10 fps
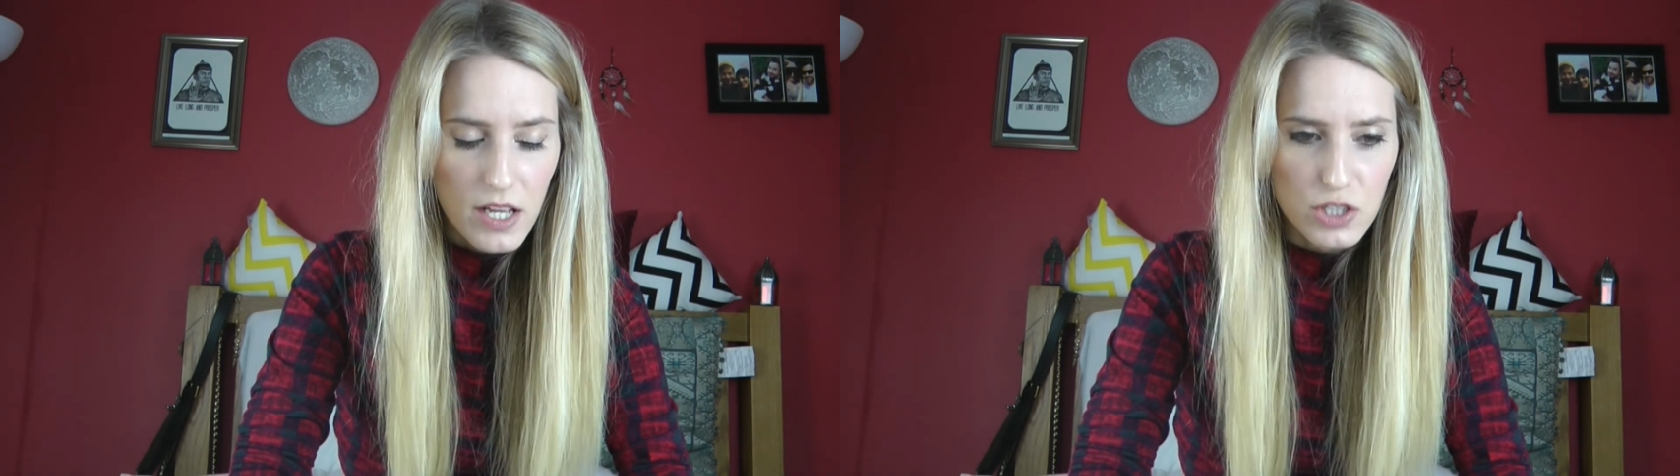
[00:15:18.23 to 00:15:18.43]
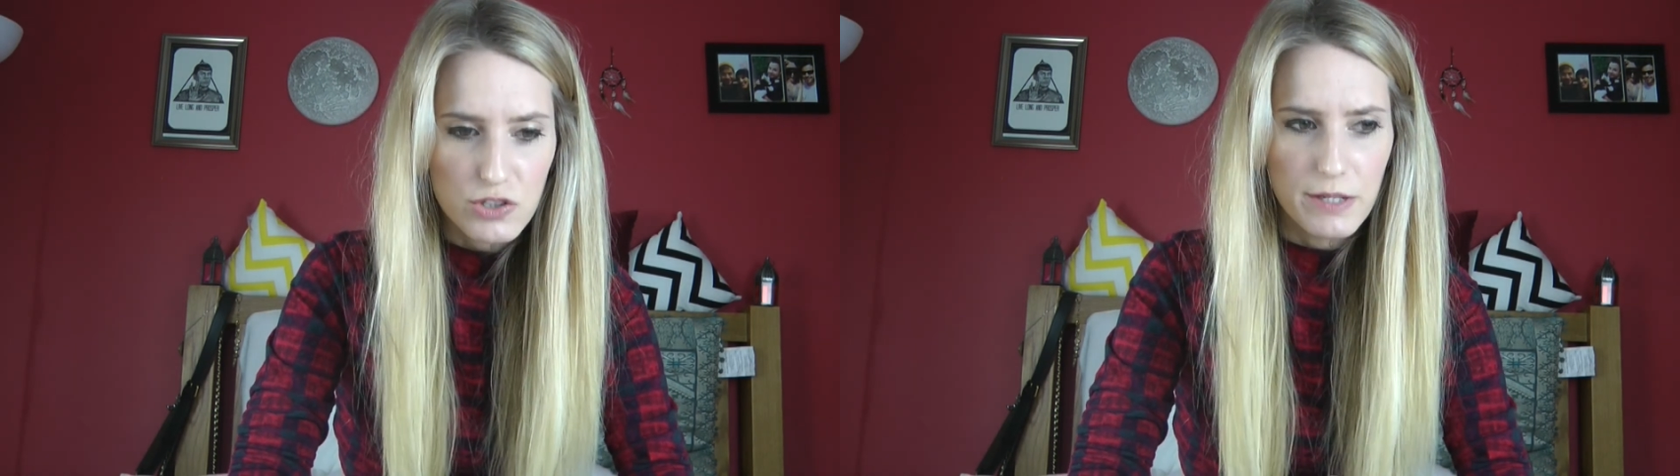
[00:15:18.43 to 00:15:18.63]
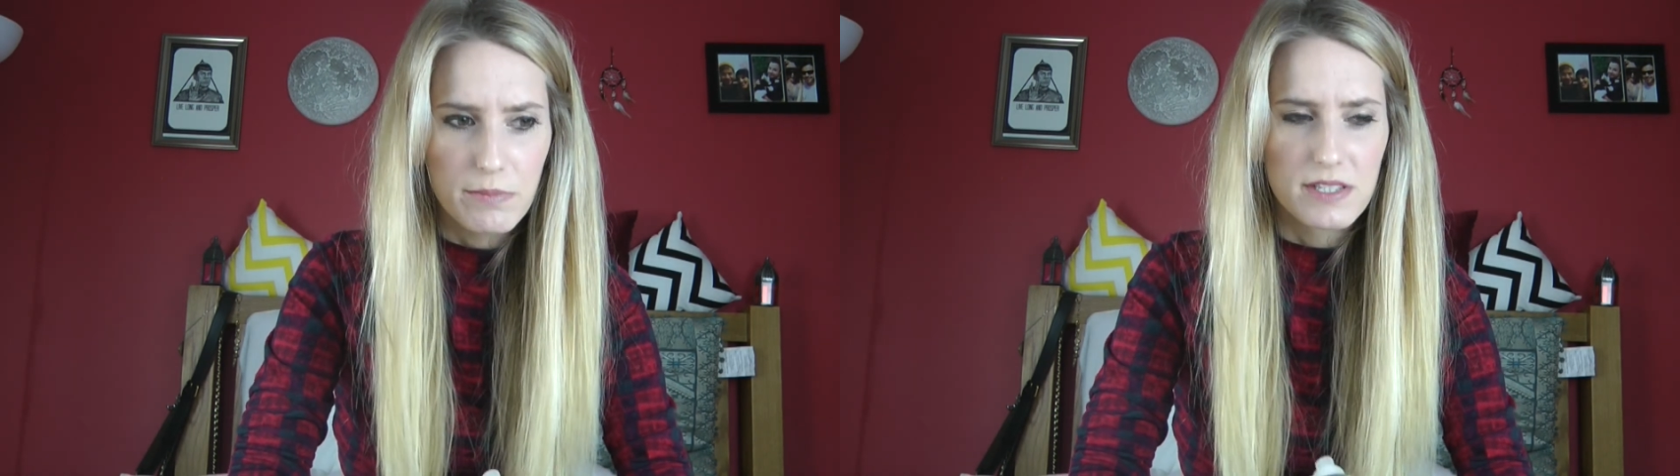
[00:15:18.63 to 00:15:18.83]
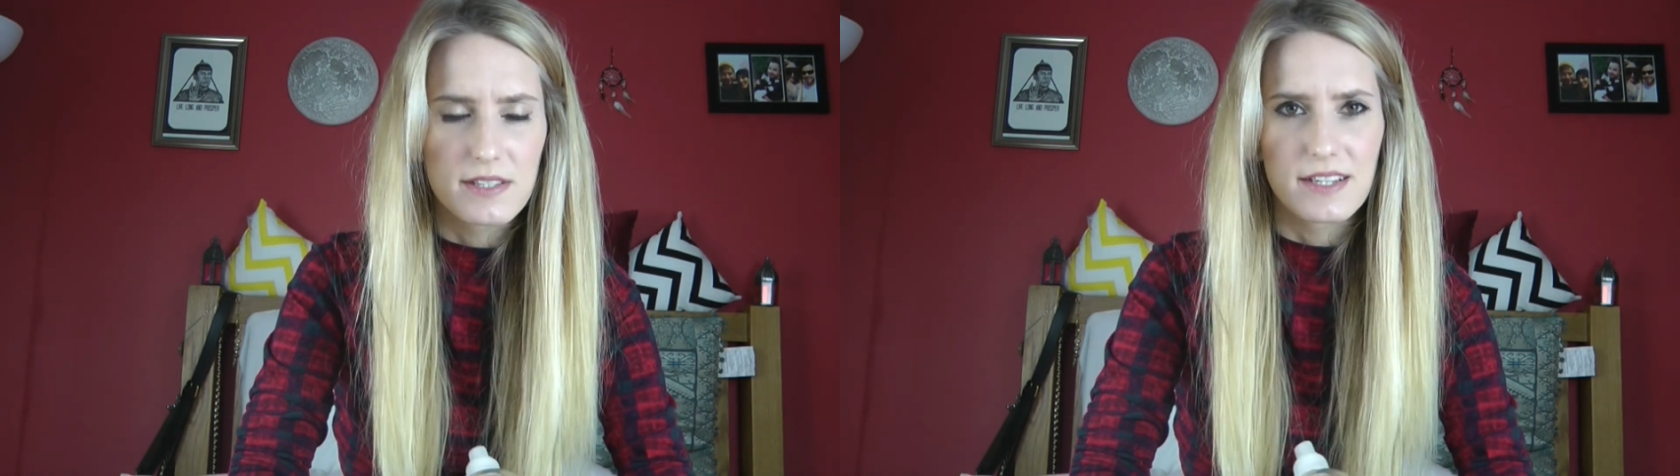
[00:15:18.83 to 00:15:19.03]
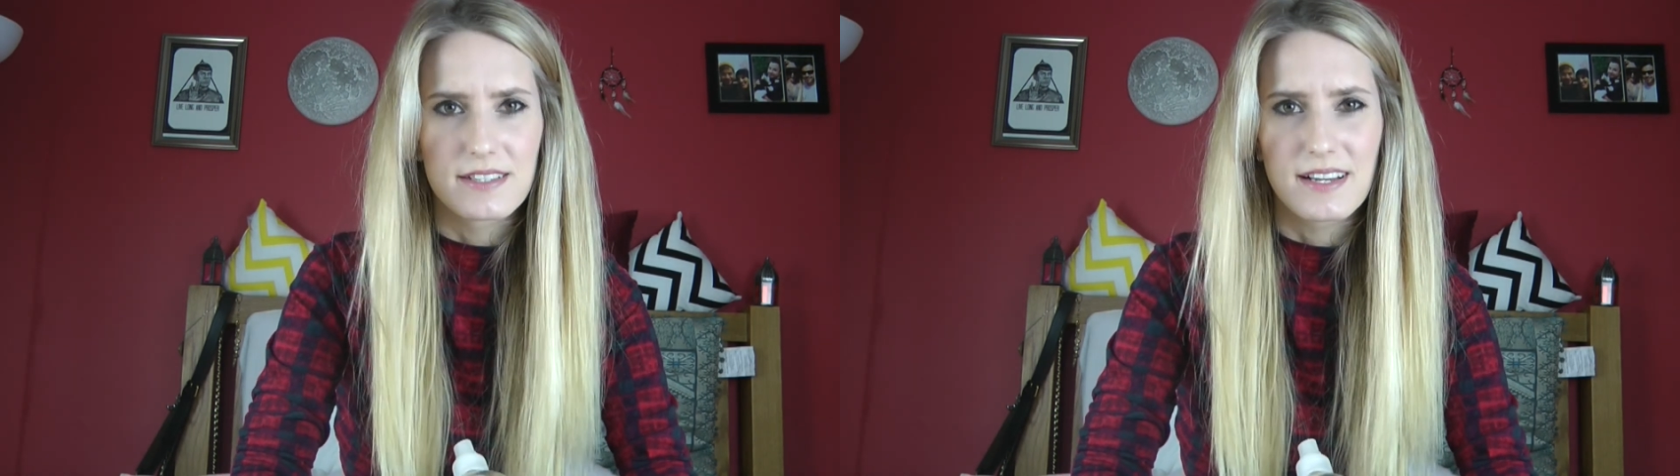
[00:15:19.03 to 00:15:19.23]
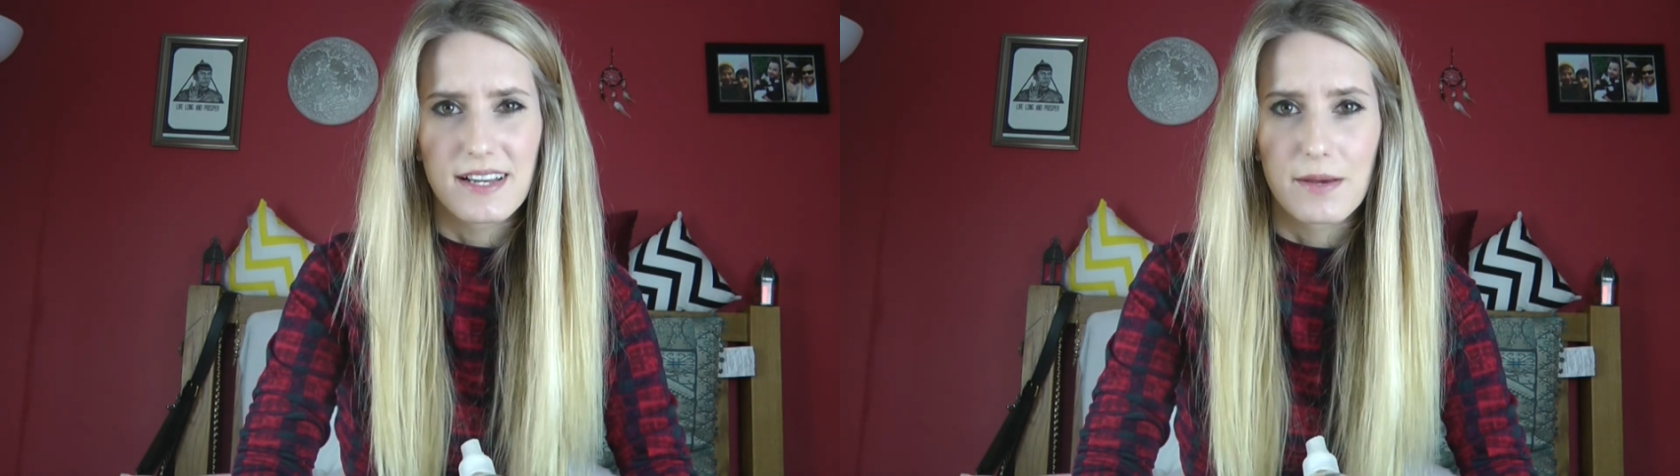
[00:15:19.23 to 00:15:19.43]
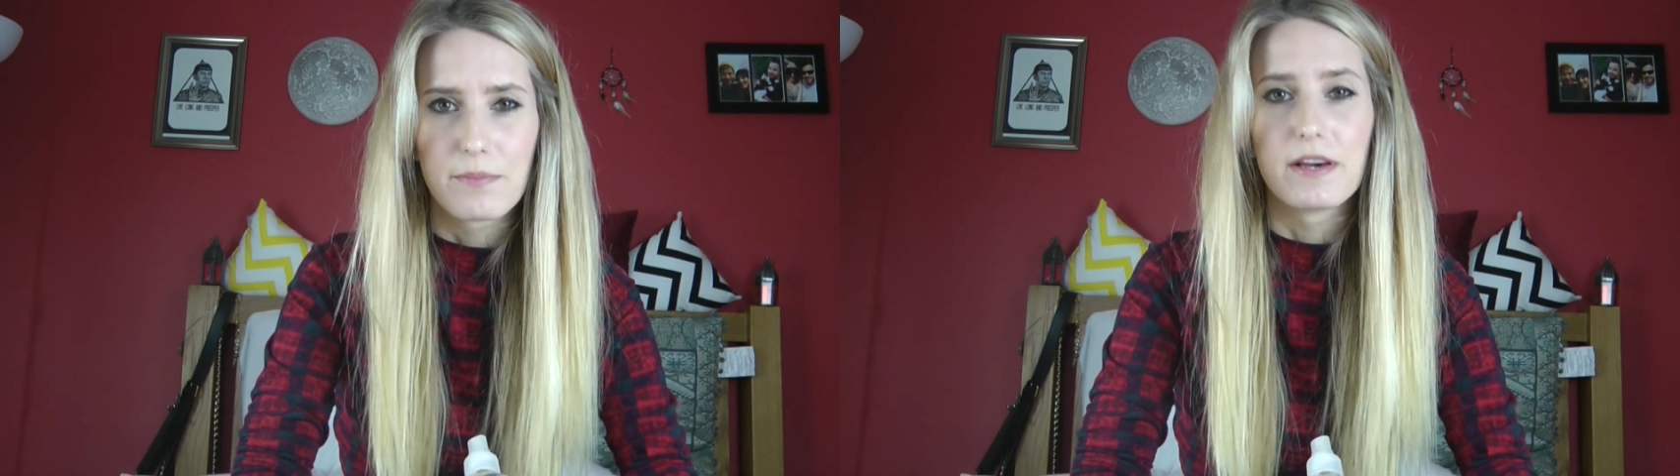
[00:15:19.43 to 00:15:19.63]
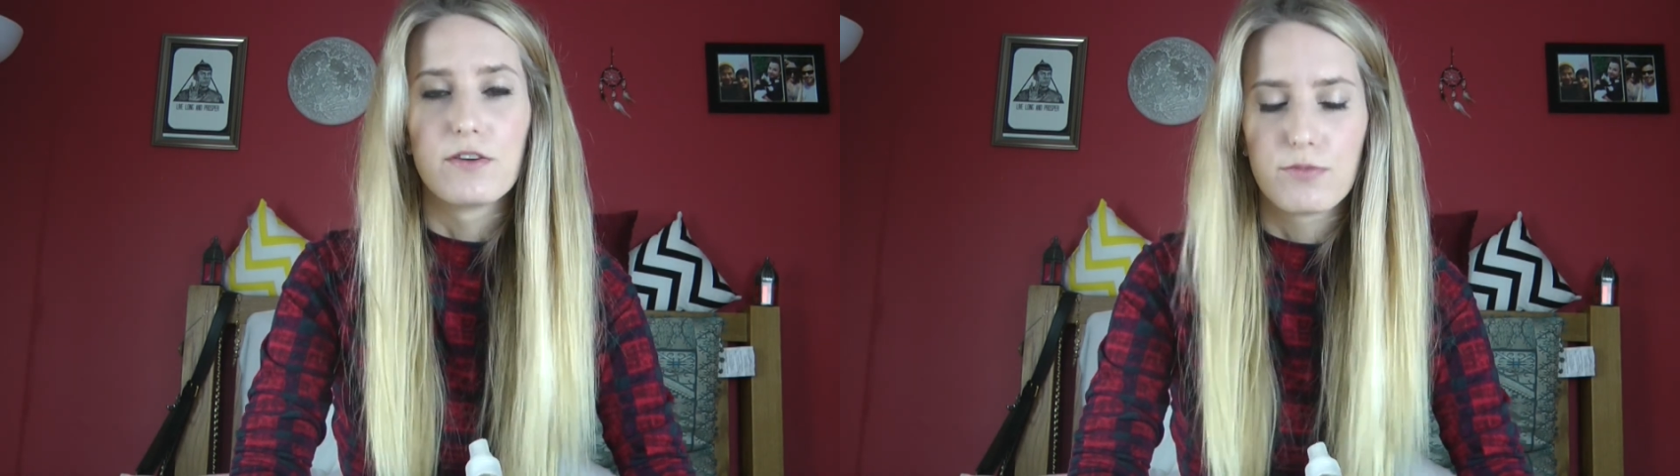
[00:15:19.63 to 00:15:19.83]
treatments that take a
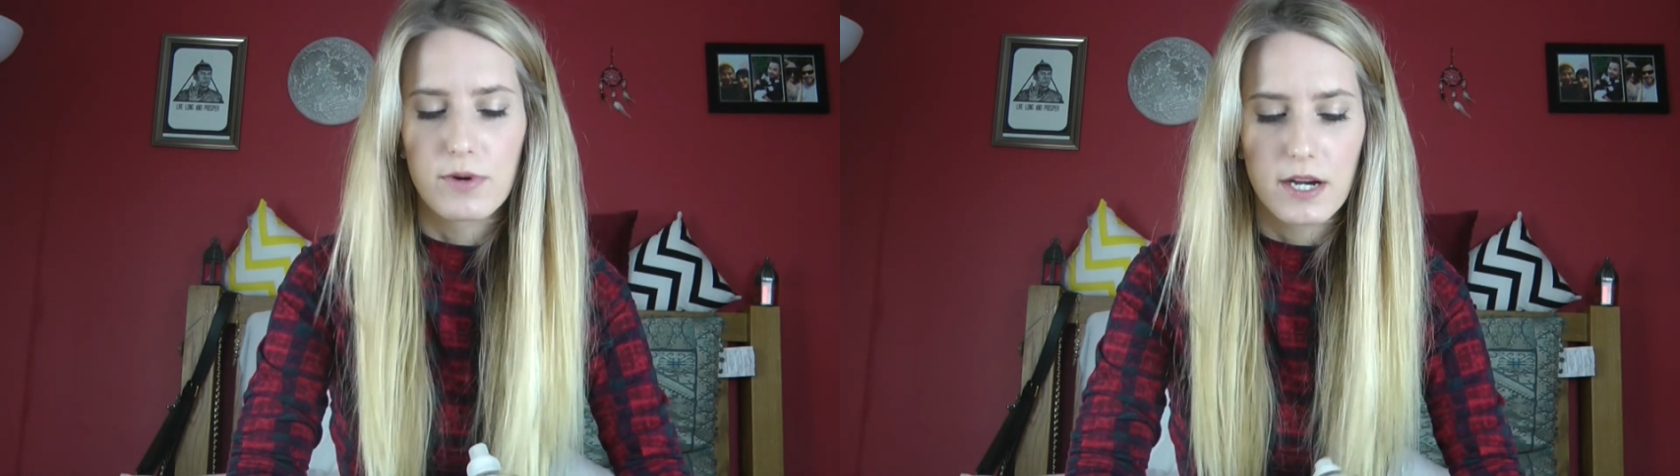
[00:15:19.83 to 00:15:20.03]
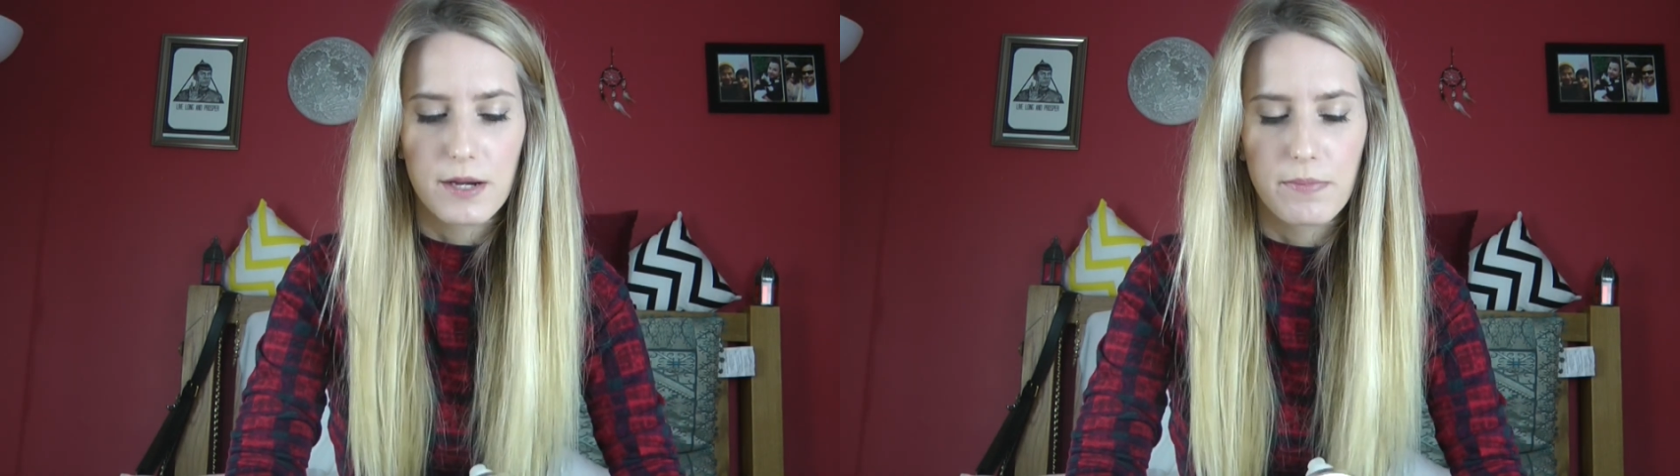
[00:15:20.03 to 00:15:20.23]
bit of work,